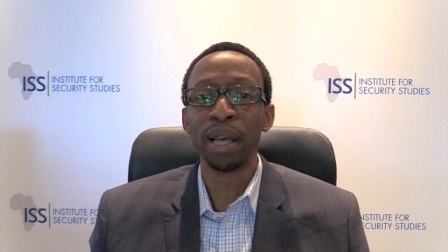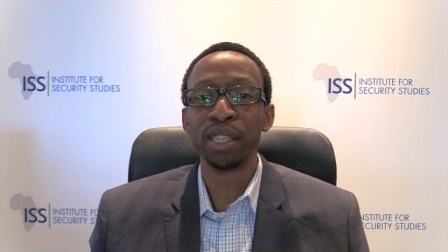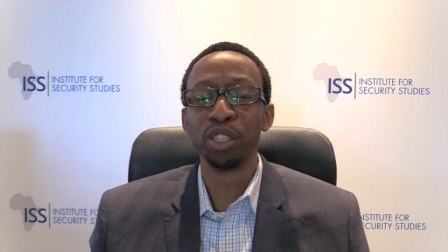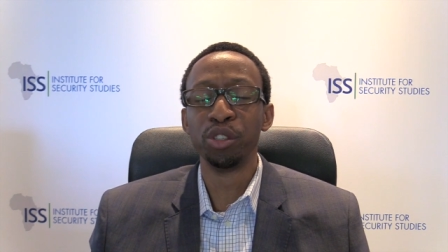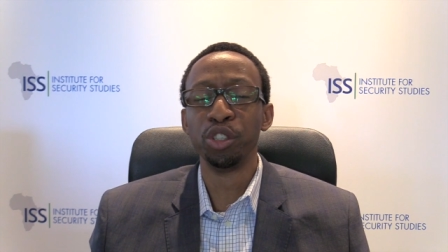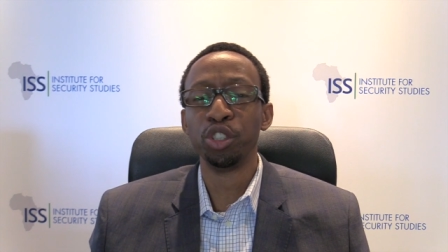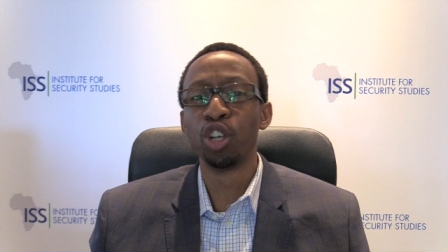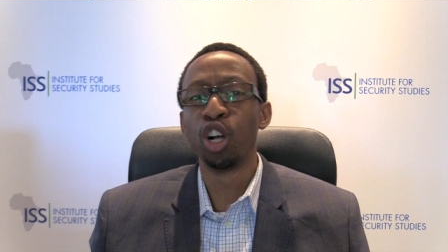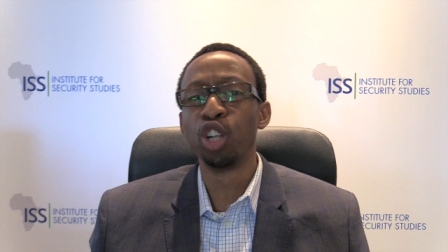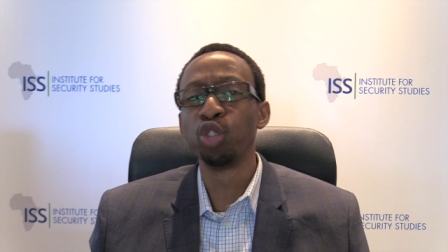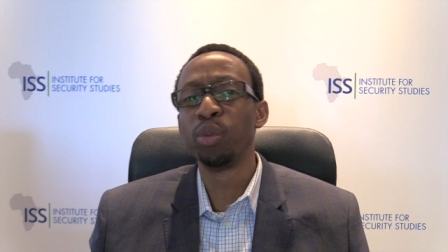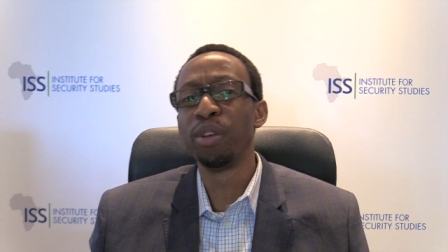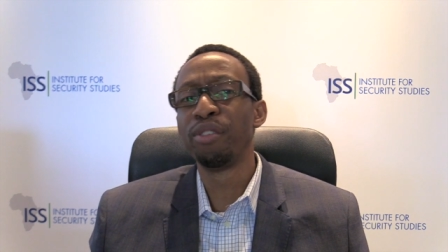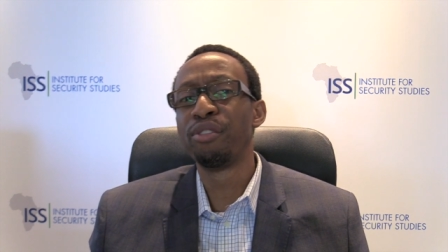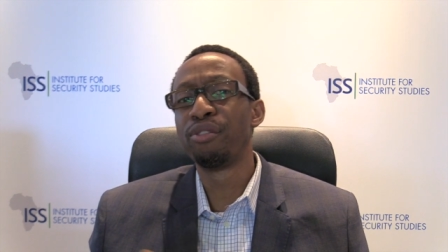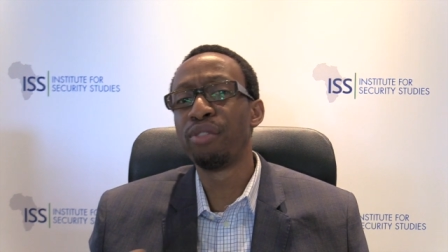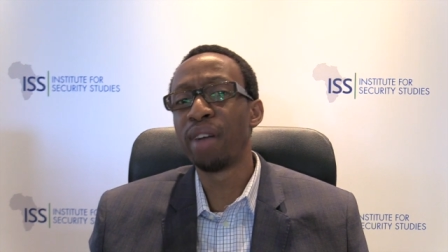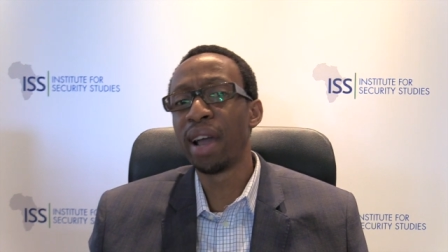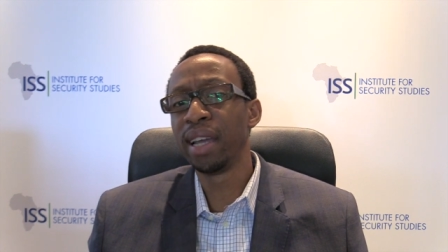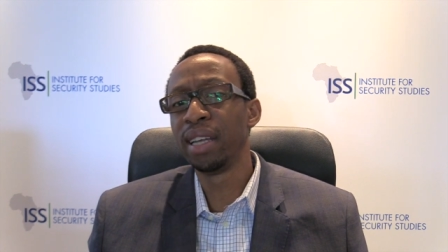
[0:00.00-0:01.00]
as a result, we
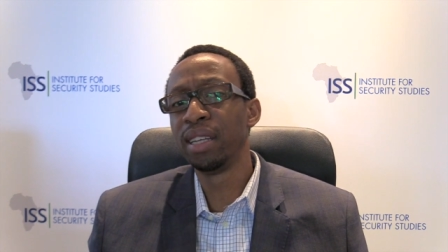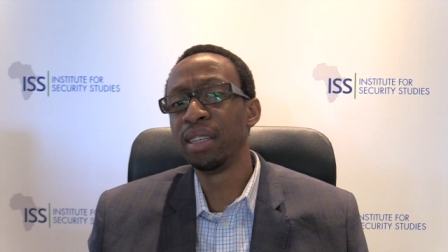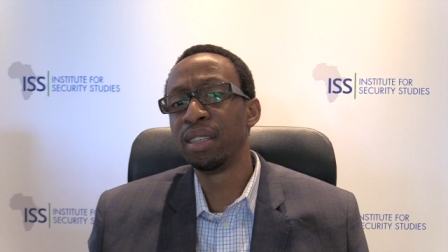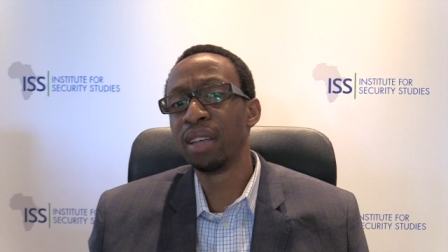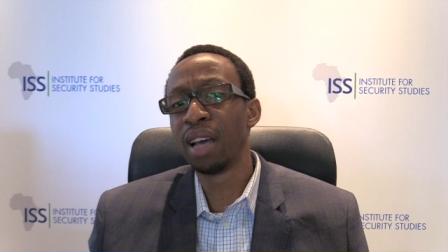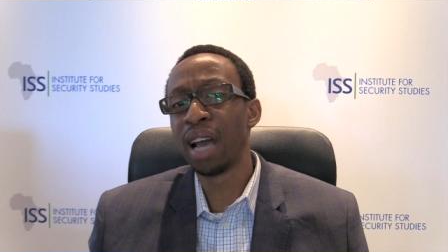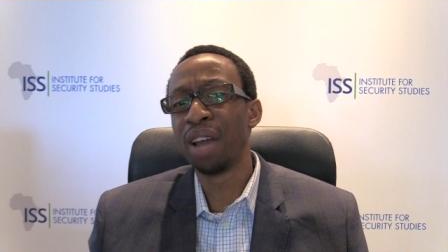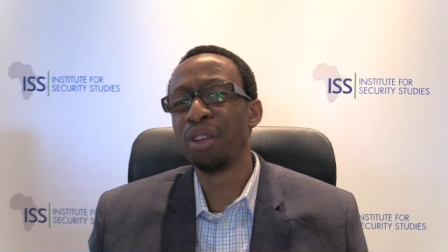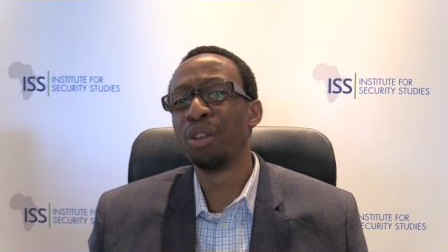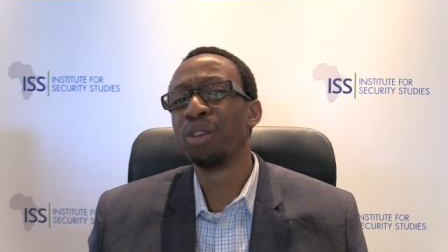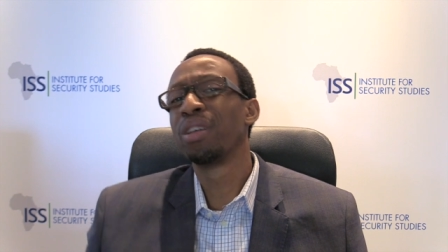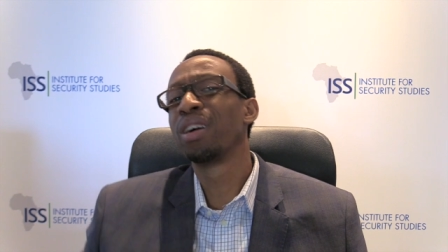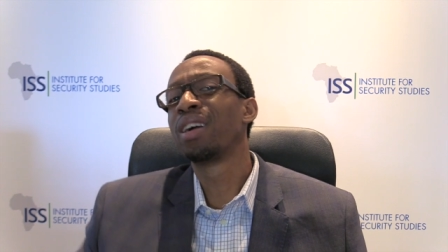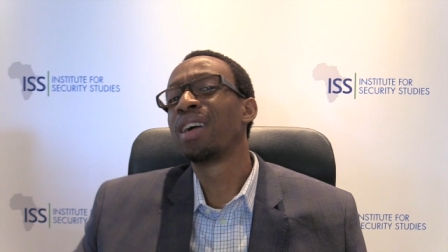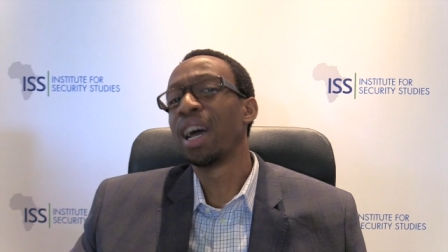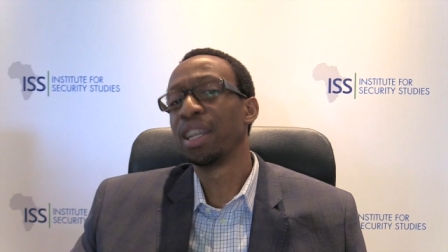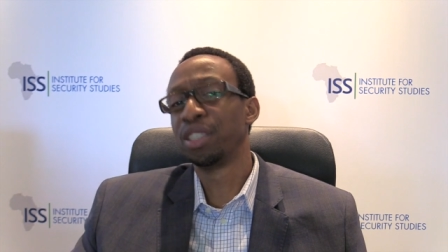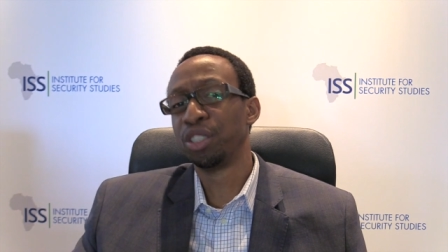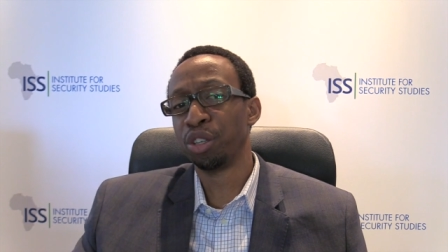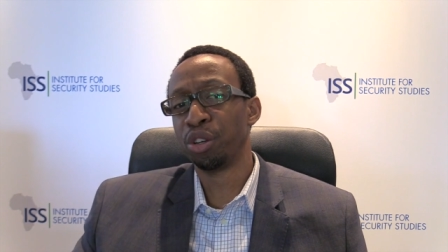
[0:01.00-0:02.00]
find another
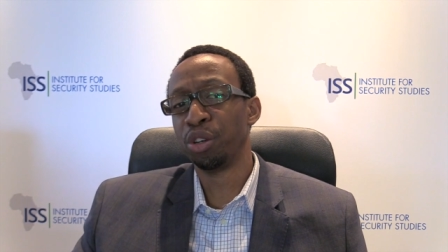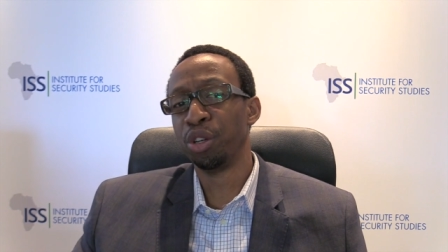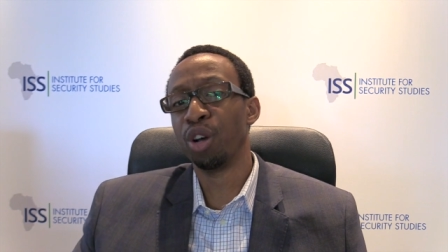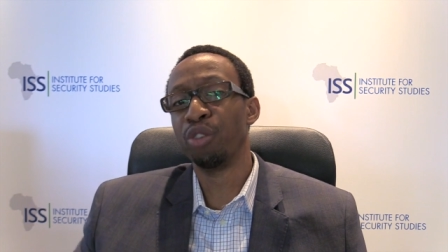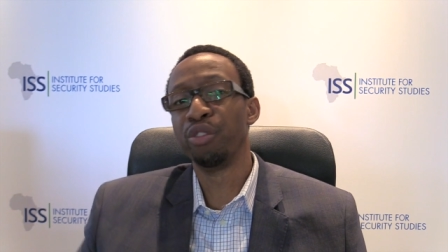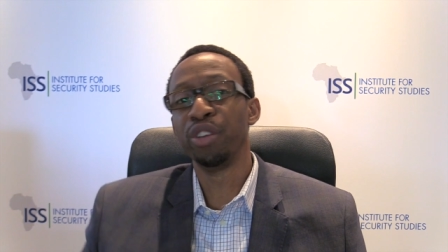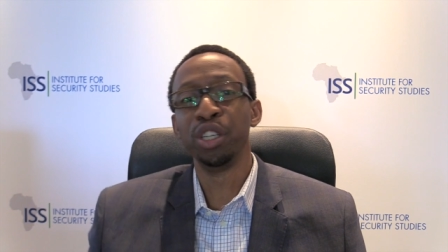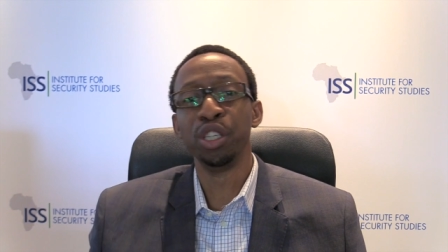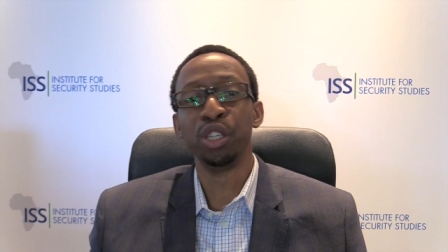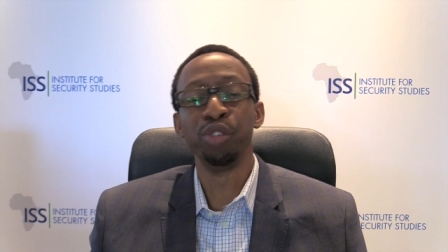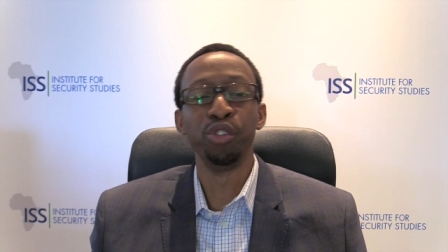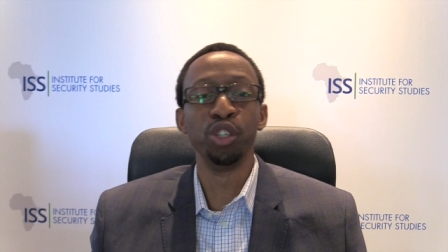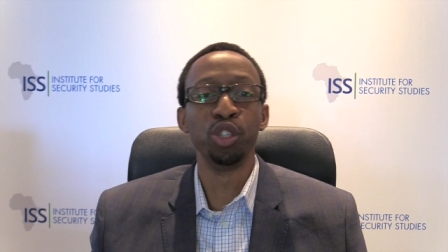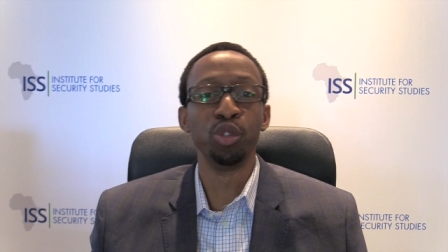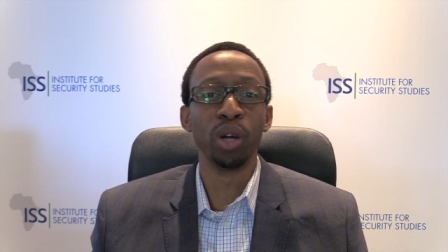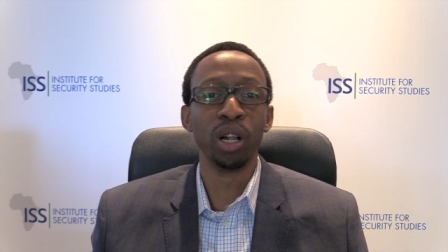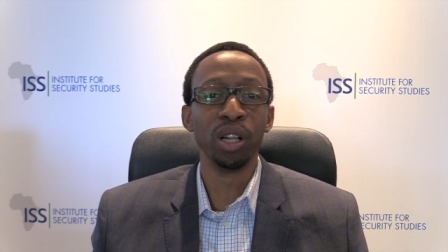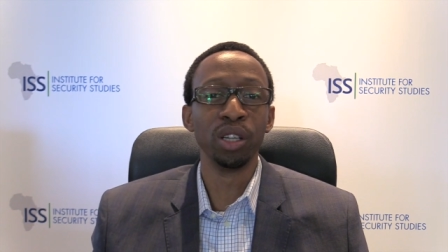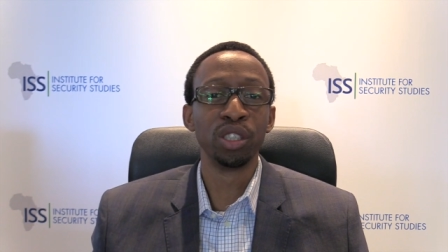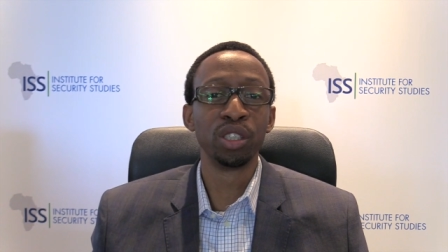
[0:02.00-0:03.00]
category of
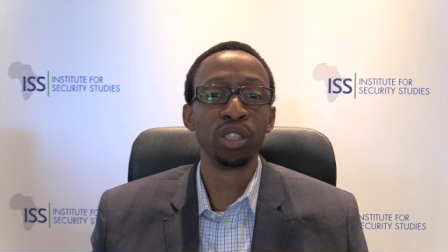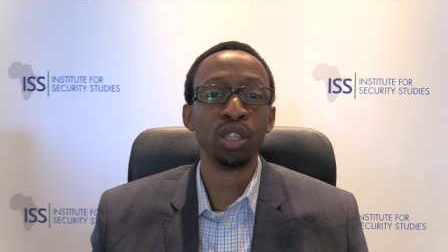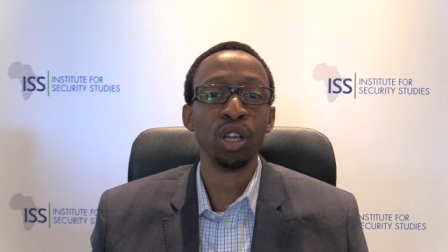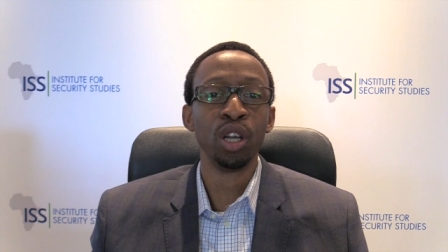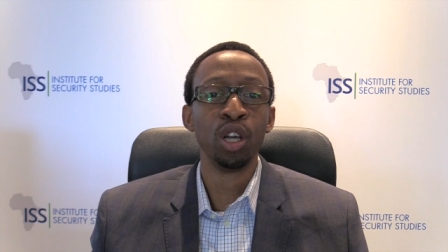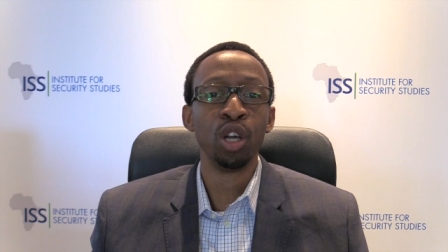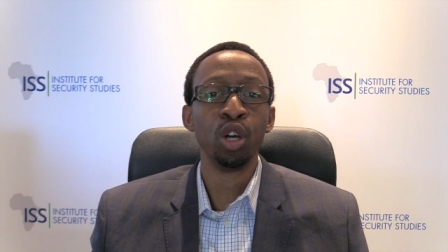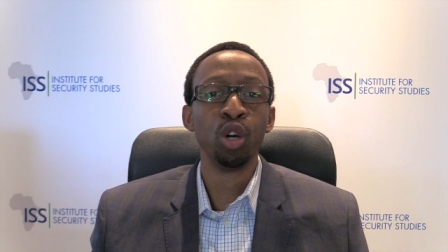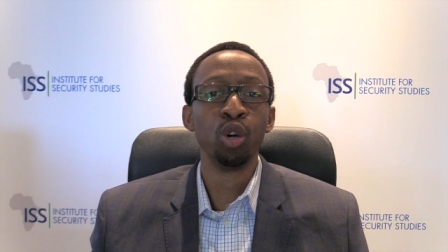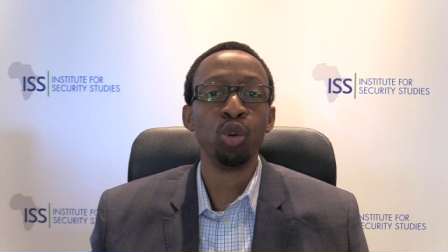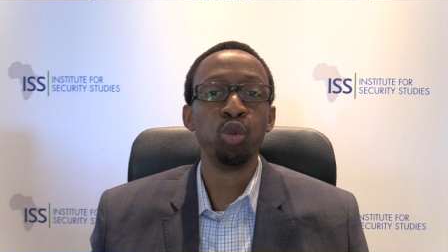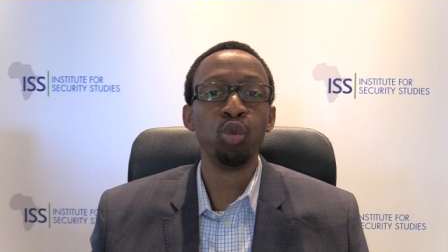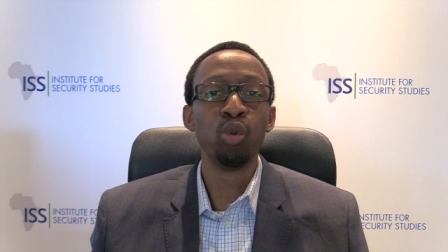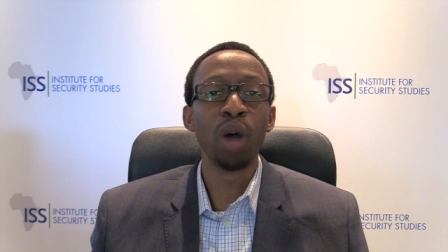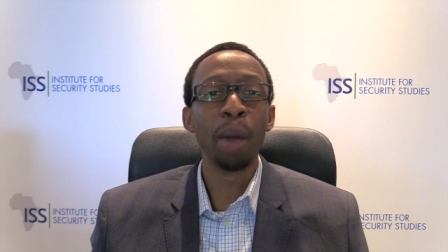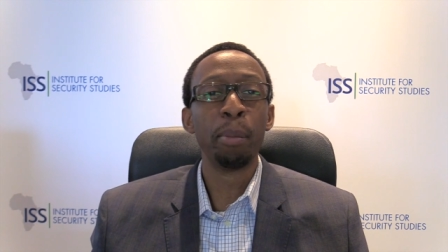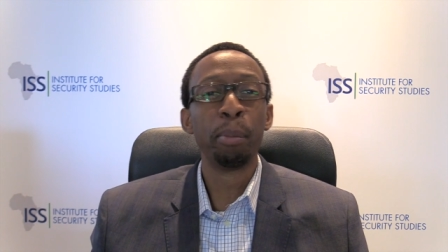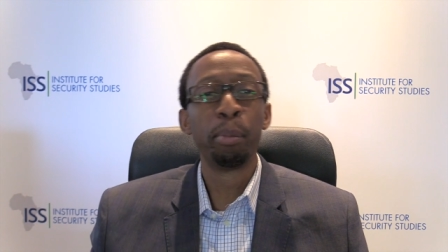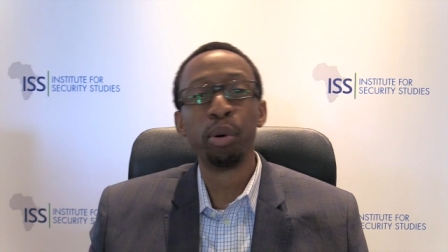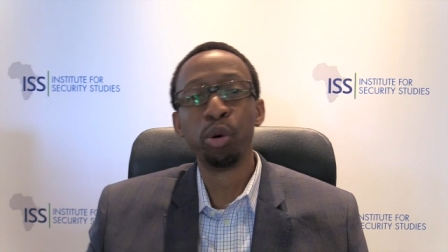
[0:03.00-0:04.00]
individuals who
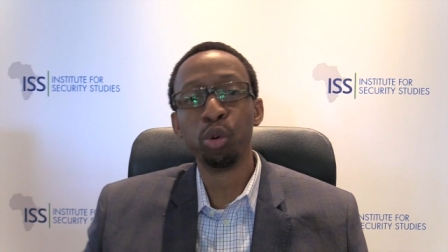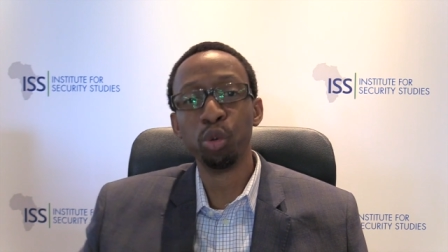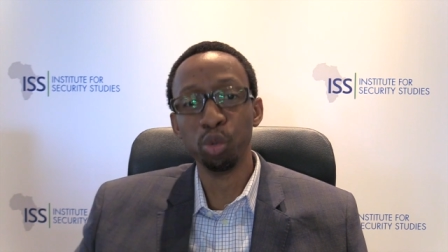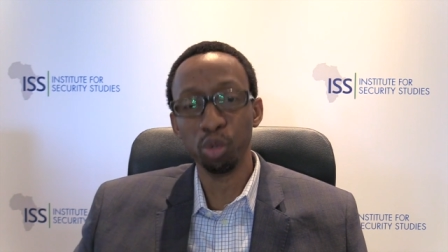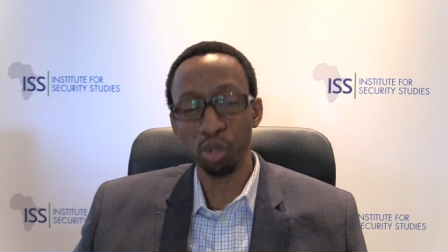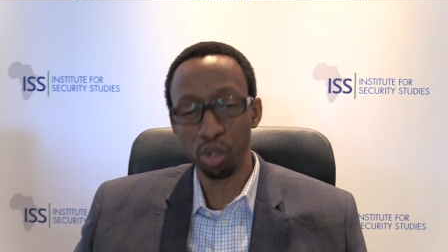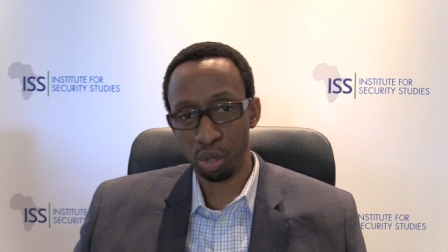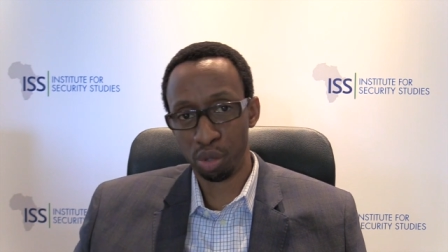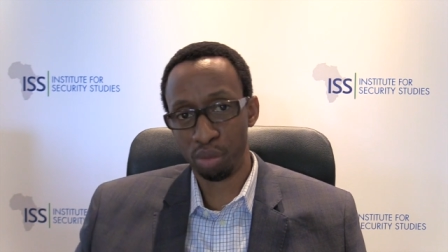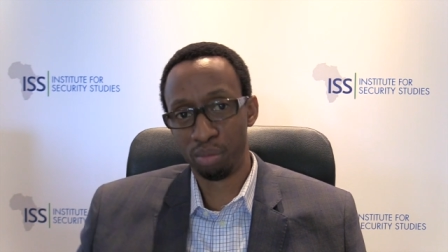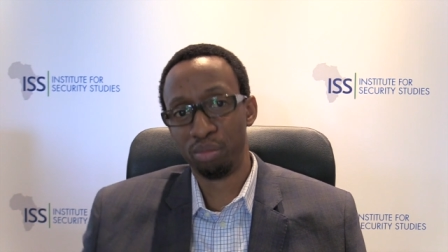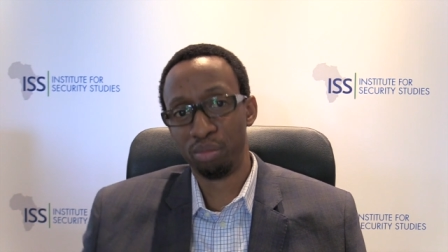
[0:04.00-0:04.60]
are pulled